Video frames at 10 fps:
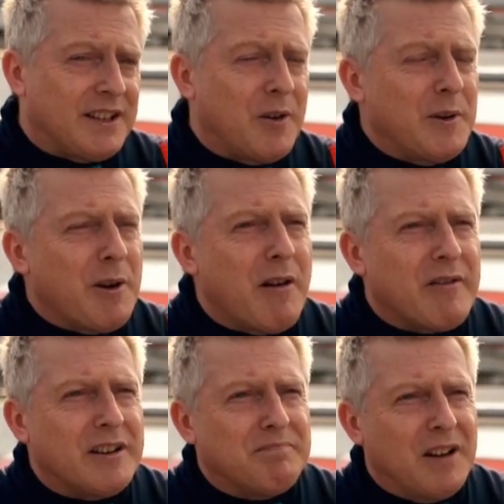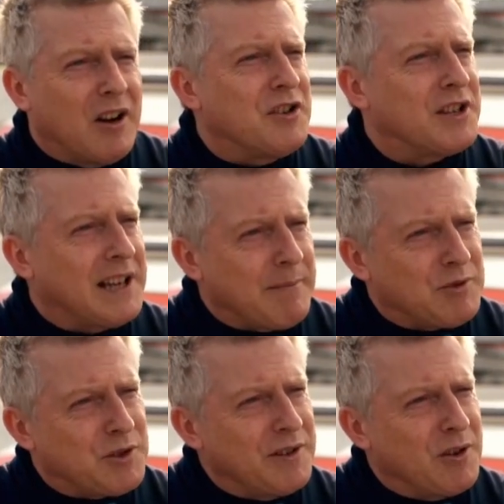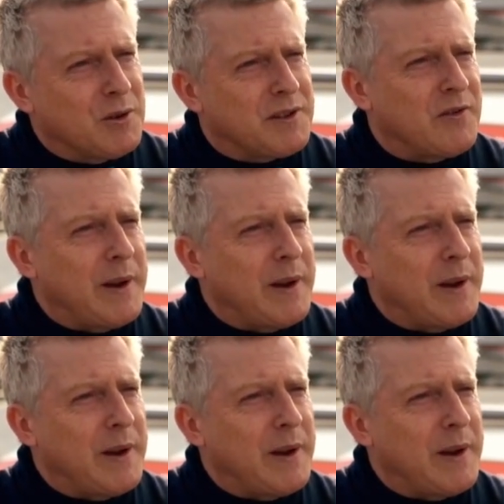we do over 100 laps during the course of